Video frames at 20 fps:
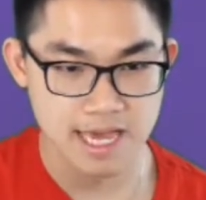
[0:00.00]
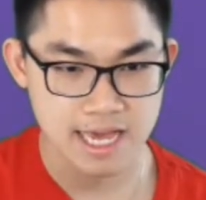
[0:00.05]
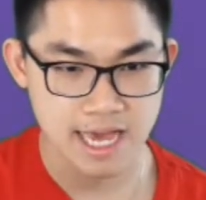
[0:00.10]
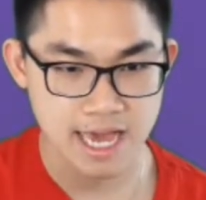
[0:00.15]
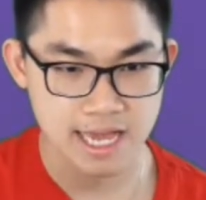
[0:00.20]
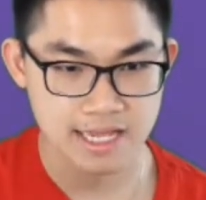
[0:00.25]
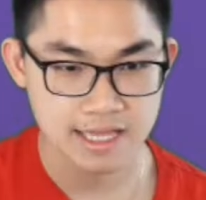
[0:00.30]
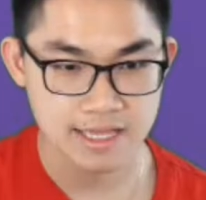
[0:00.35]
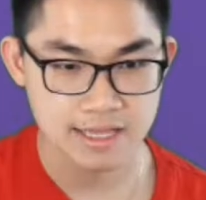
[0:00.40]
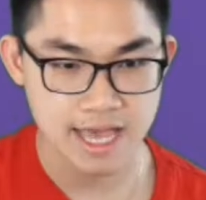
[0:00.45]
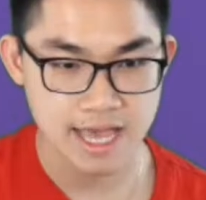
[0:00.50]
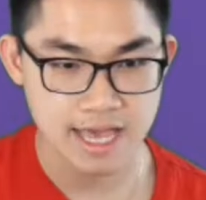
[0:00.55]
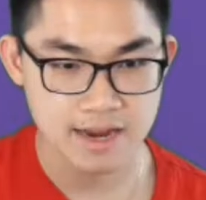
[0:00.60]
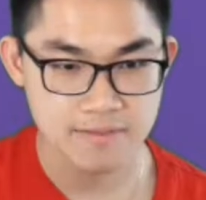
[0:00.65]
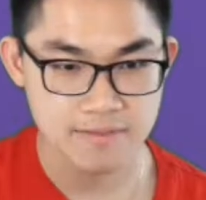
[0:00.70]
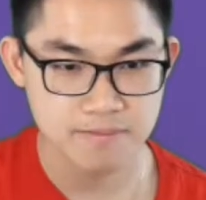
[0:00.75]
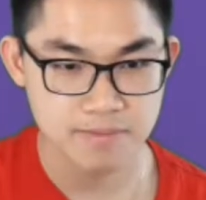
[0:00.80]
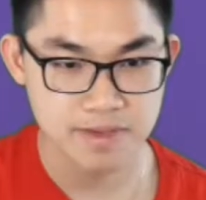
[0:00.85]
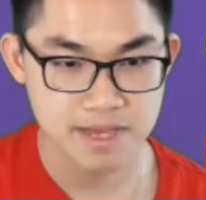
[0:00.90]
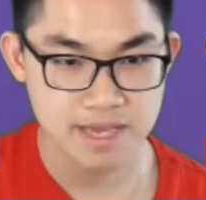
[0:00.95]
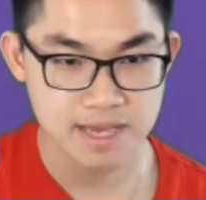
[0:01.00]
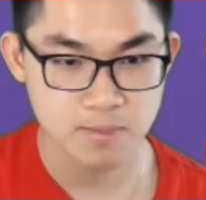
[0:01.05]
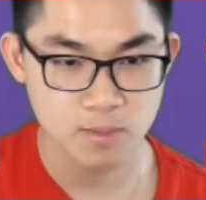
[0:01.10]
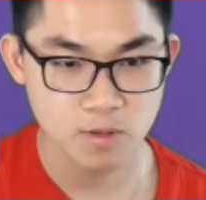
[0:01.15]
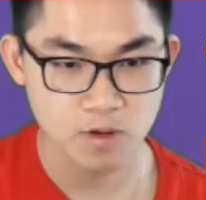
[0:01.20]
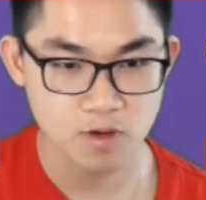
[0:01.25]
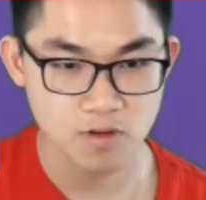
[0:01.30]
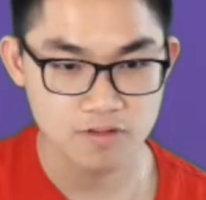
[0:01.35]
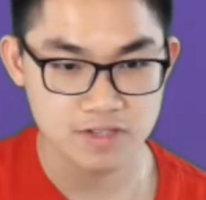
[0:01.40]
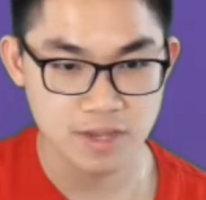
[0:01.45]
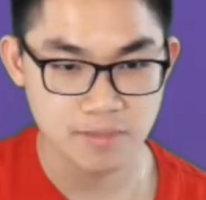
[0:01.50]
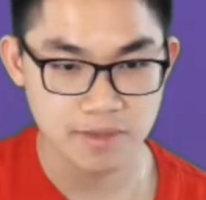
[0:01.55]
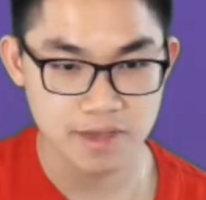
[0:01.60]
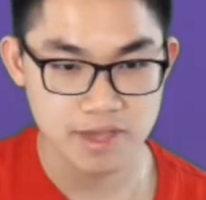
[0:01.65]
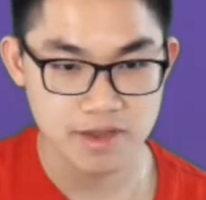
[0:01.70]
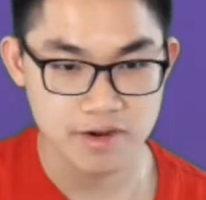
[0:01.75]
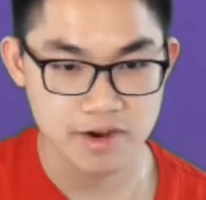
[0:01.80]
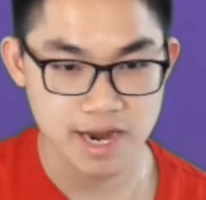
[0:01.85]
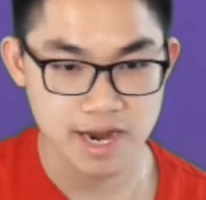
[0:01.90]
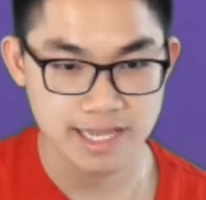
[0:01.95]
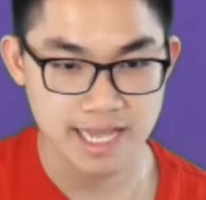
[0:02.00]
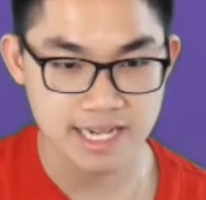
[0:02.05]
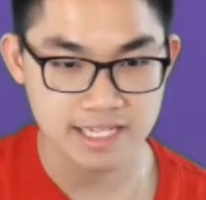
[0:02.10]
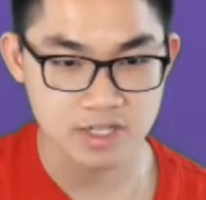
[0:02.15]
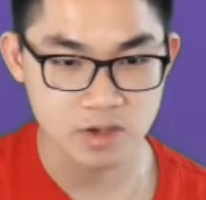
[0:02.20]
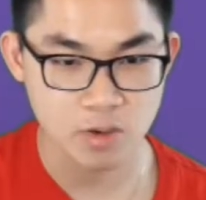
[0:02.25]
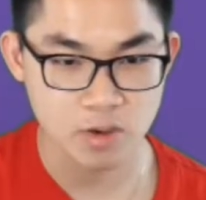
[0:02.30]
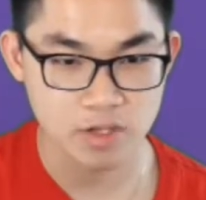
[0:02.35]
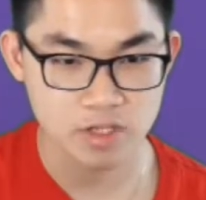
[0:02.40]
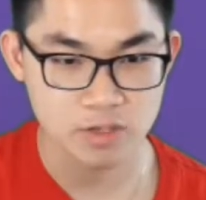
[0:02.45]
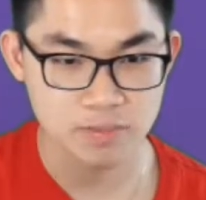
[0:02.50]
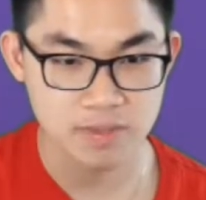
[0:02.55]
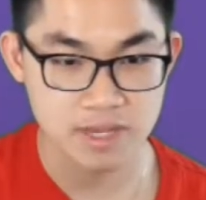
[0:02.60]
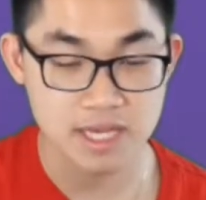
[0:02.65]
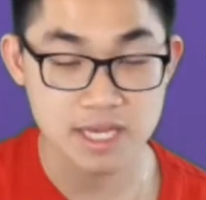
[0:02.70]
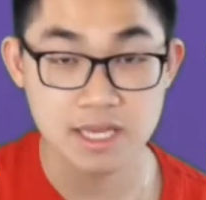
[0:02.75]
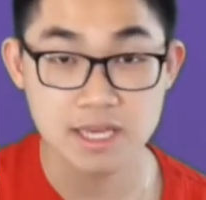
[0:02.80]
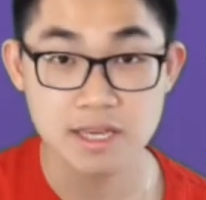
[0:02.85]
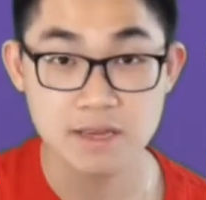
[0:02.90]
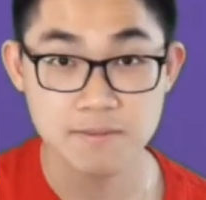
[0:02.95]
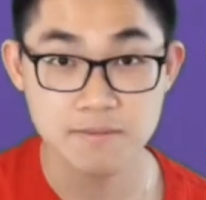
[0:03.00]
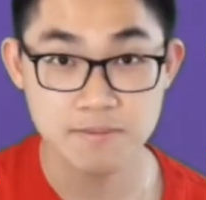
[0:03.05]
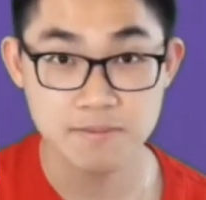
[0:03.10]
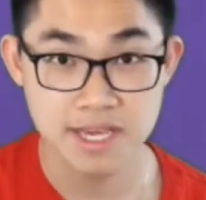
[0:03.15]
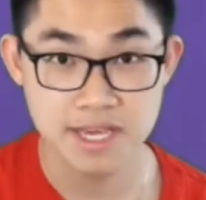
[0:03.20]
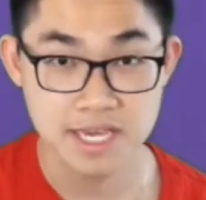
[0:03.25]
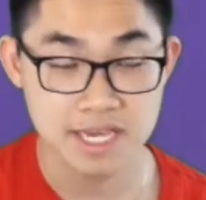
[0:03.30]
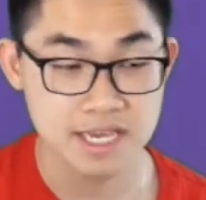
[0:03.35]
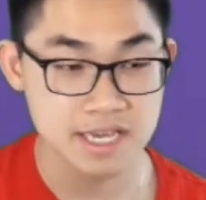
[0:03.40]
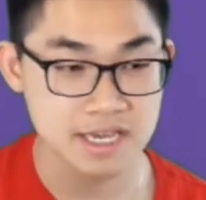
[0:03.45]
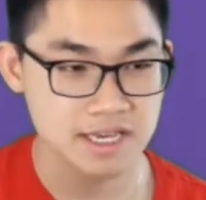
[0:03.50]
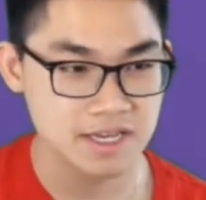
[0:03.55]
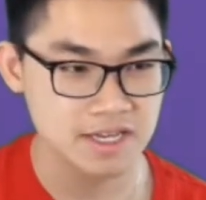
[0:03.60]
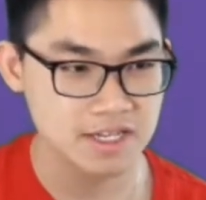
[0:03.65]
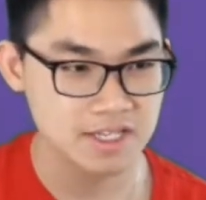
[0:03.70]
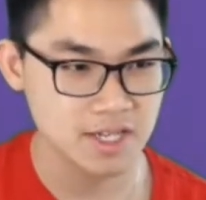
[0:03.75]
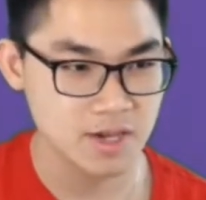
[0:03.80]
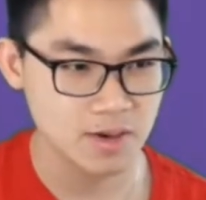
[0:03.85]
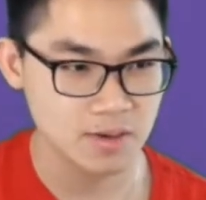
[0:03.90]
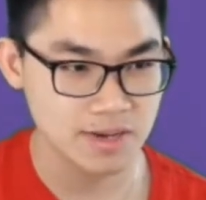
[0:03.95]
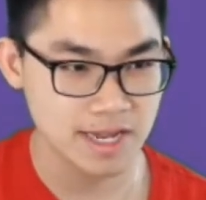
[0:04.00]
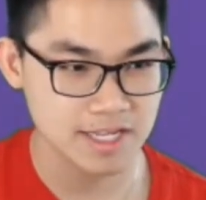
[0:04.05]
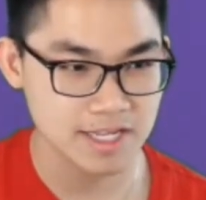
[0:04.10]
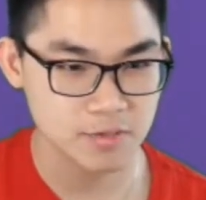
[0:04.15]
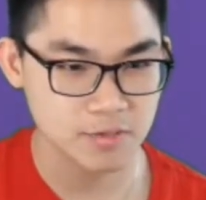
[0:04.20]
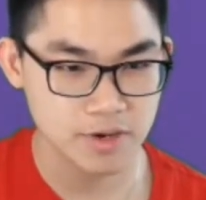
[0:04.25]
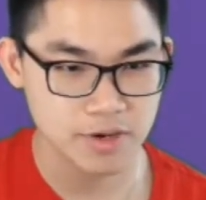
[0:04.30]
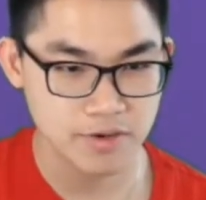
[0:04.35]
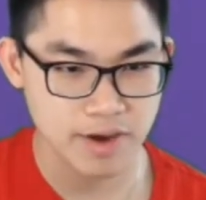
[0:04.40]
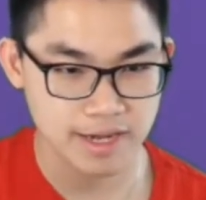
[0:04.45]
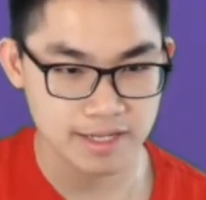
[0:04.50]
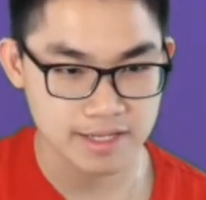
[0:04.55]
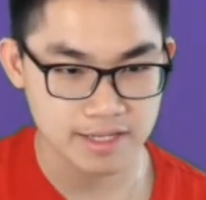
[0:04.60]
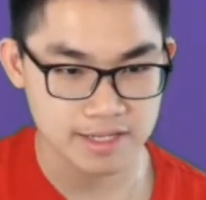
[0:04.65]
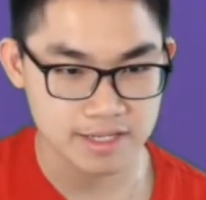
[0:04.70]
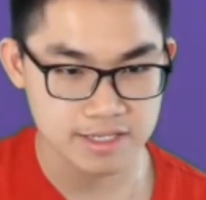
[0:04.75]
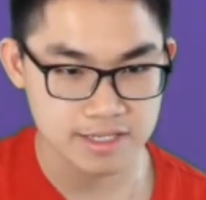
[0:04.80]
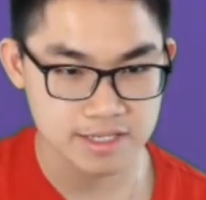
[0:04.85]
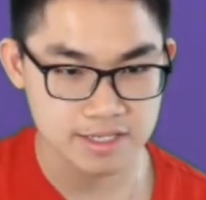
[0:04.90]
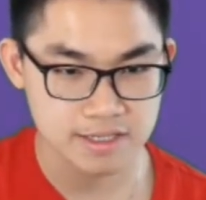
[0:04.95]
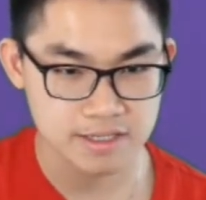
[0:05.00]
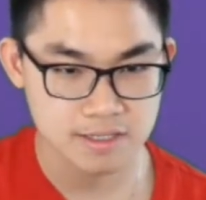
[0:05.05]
And then B moves up here, and that's going to be B. So let's rewrite this.